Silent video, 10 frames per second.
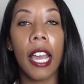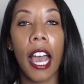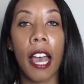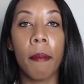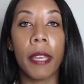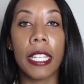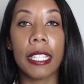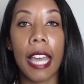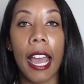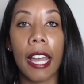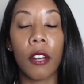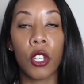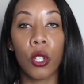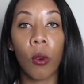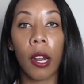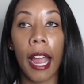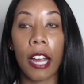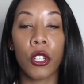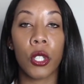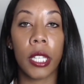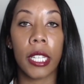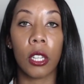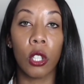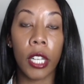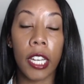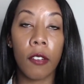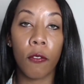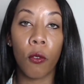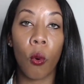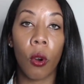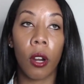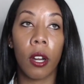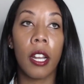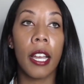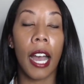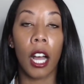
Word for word: um, is that you are actually looking for